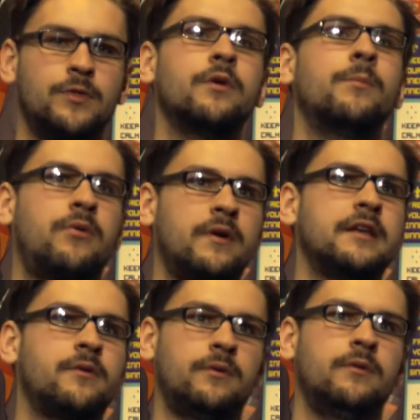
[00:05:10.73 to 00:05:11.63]
the
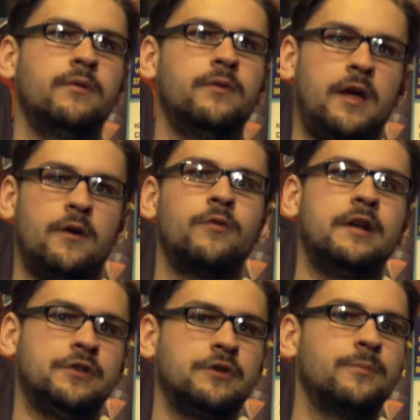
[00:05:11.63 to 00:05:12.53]
prequel, the
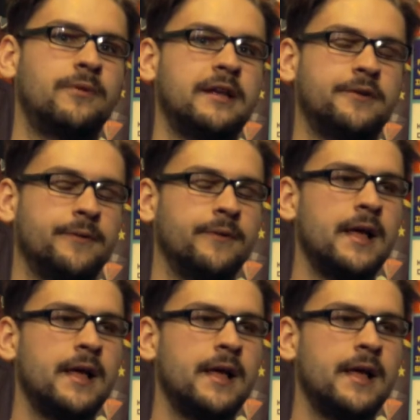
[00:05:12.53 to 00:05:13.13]
original prequel.